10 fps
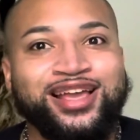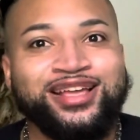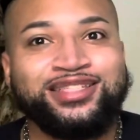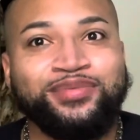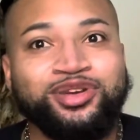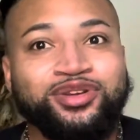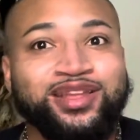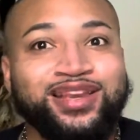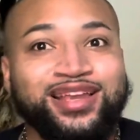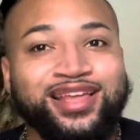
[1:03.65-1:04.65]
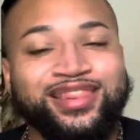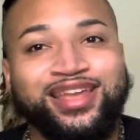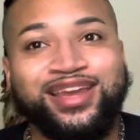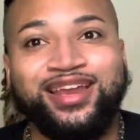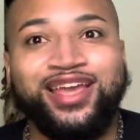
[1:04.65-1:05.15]
someone you can, they
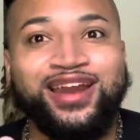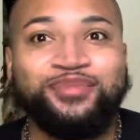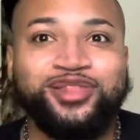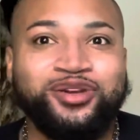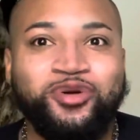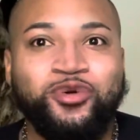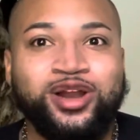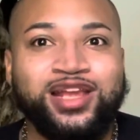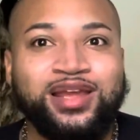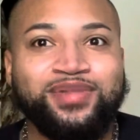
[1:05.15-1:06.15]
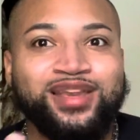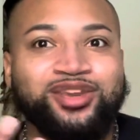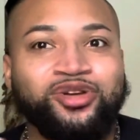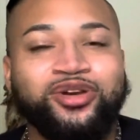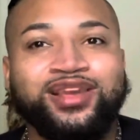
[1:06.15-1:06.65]
can hit up when they're horny, but then
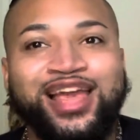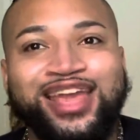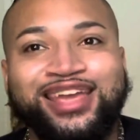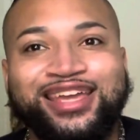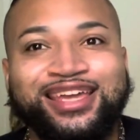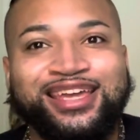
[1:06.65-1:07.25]
you're like